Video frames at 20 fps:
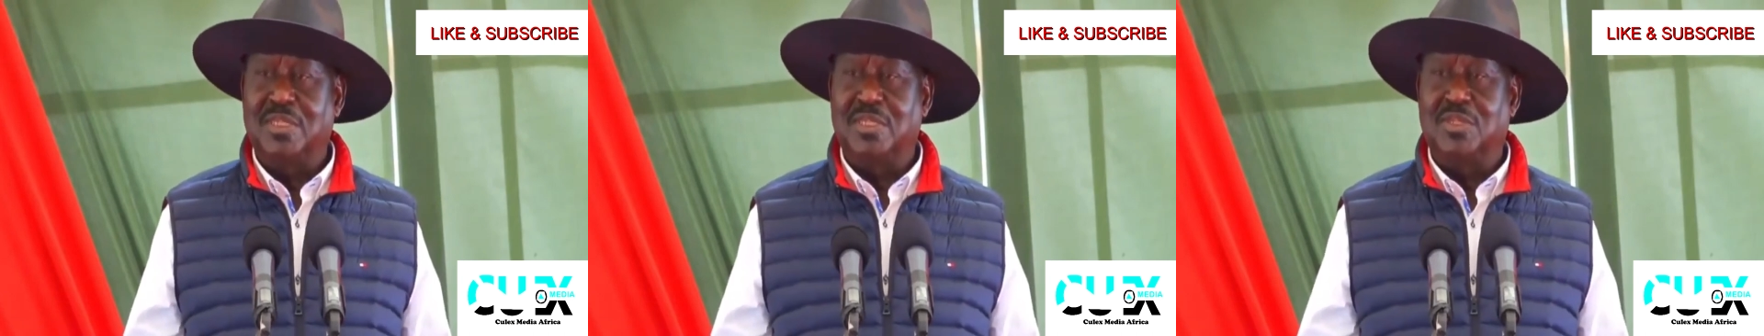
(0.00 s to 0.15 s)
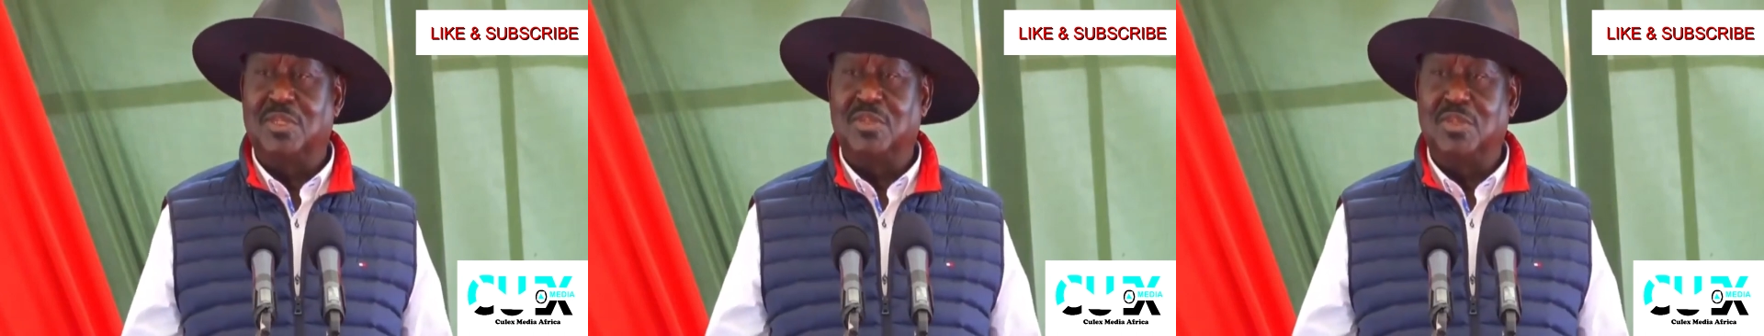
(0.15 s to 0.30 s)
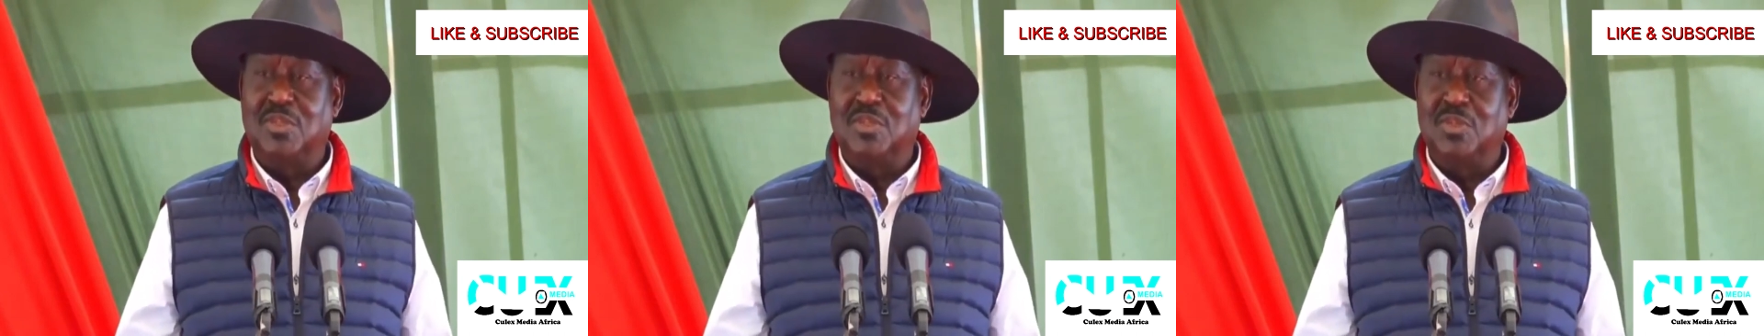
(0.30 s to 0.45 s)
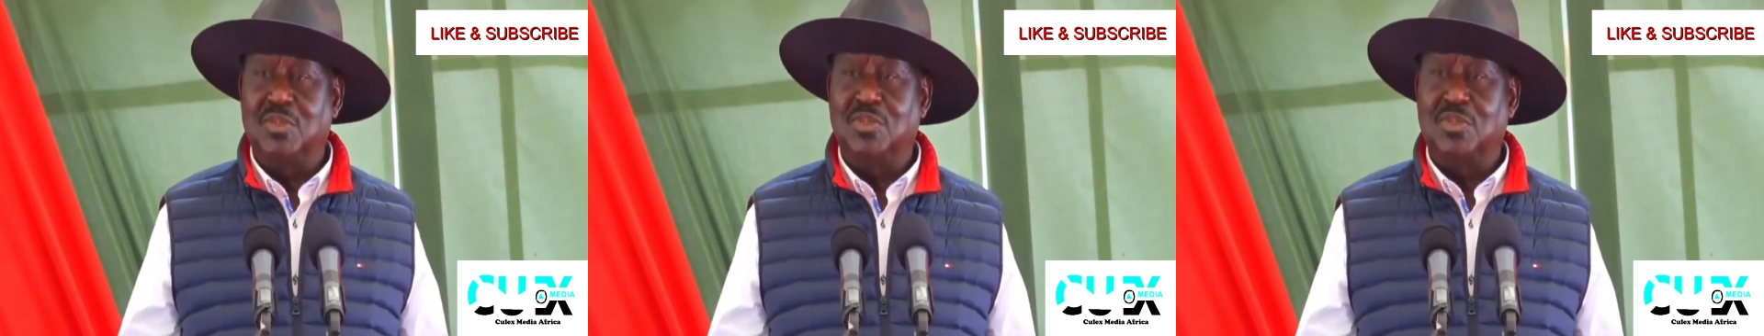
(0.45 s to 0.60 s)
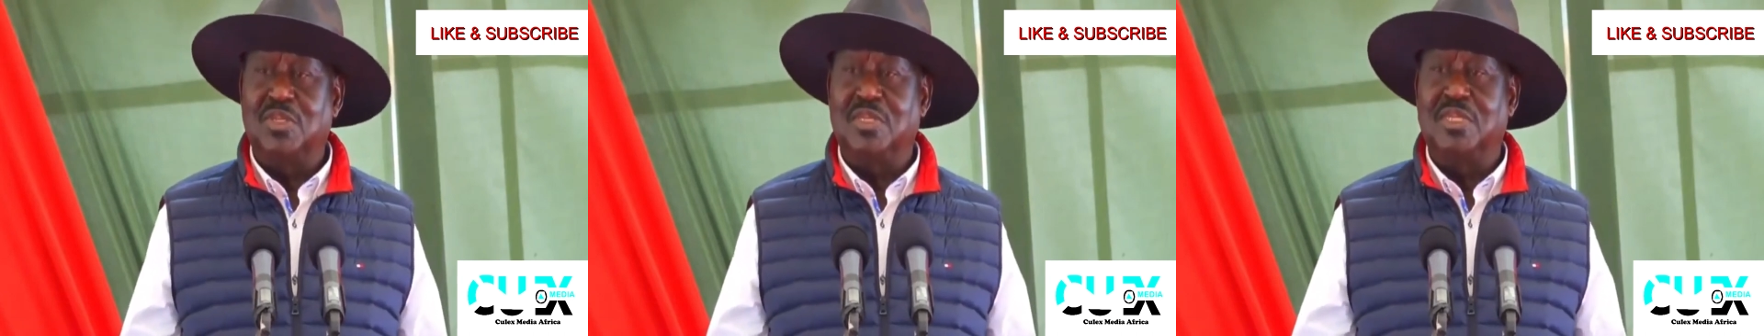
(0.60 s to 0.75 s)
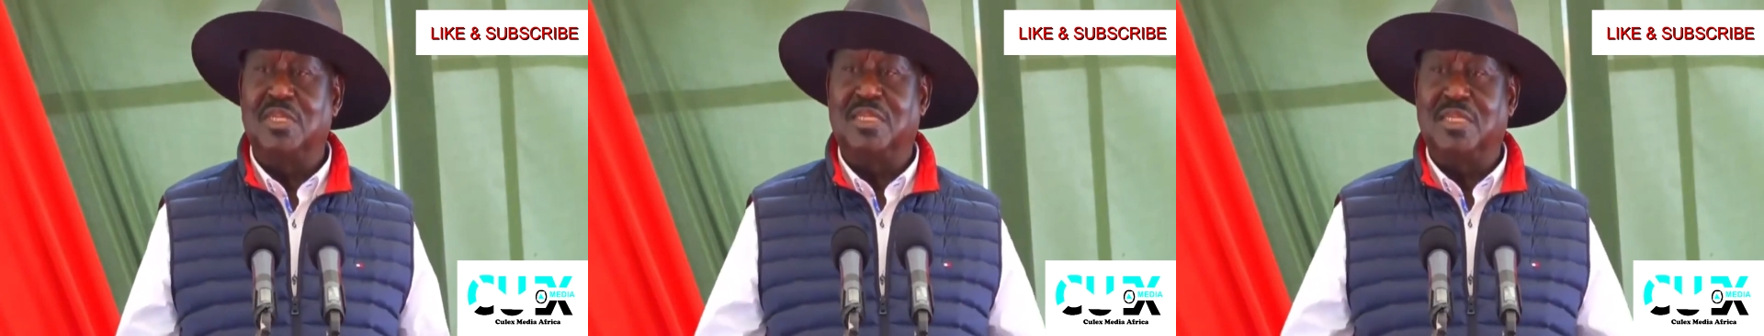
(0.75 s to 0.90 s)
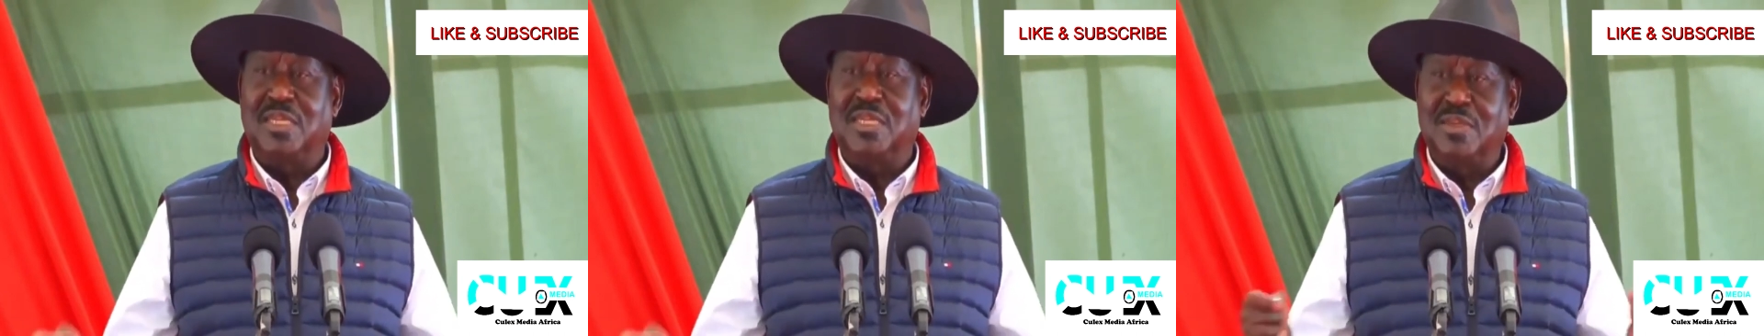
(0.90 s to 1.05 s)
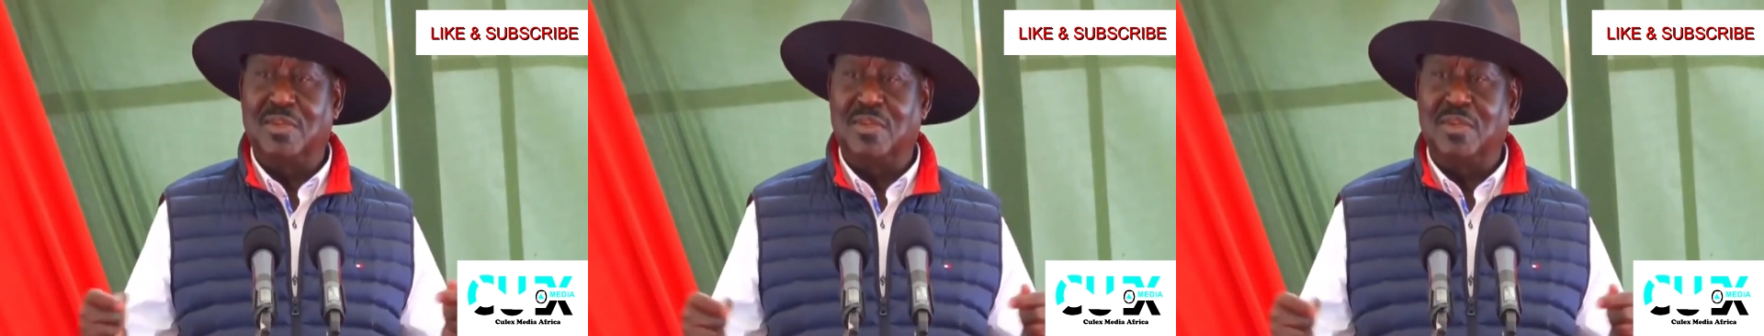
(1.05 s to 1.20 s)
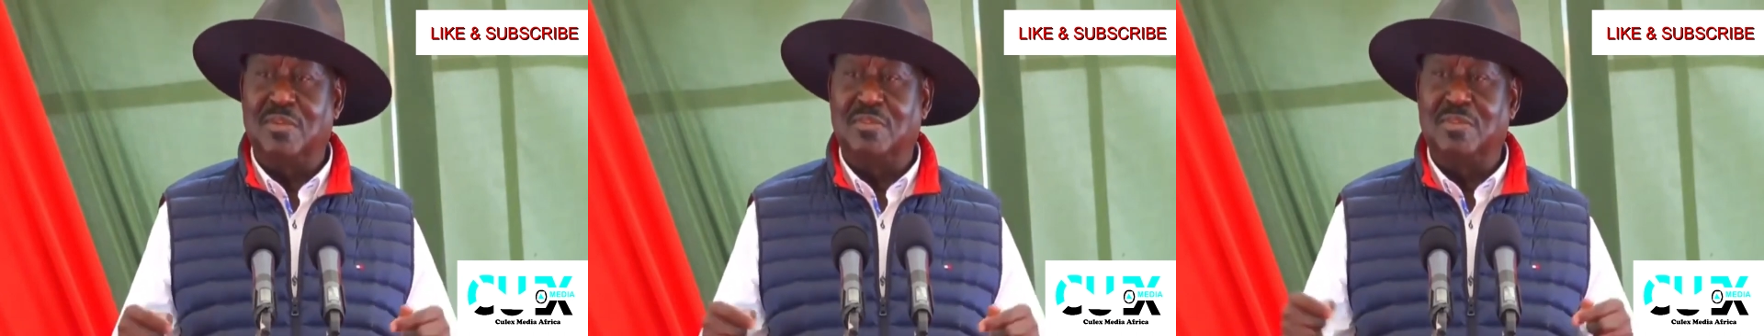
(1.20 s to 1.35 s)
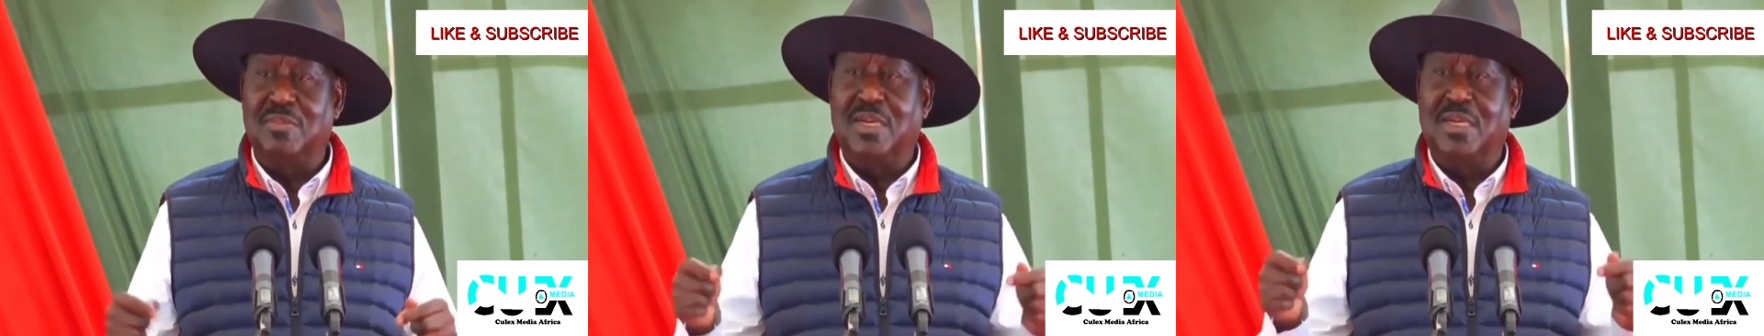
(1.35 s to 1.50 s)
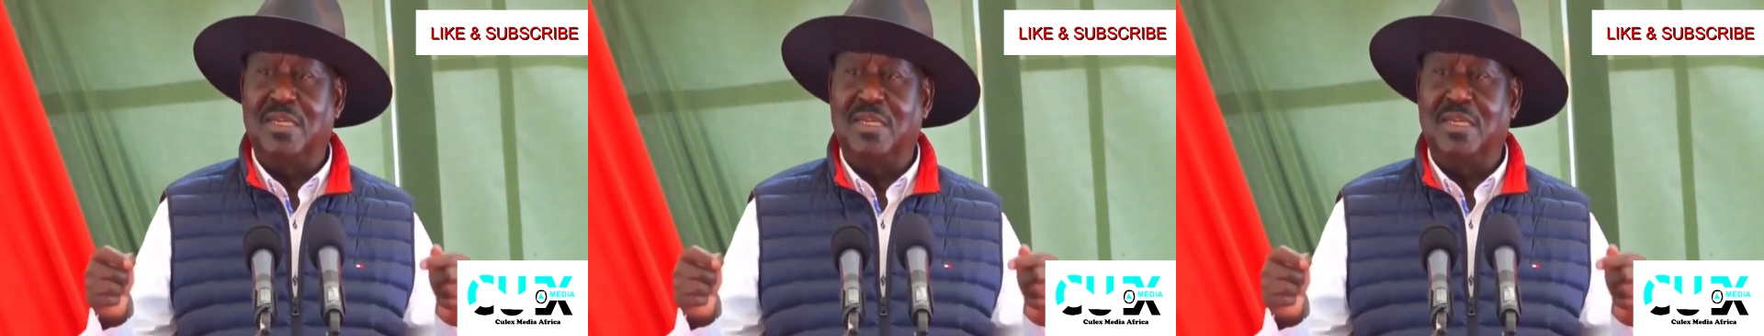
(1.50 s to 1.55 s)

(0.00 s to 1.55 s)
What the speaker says: that they should use internal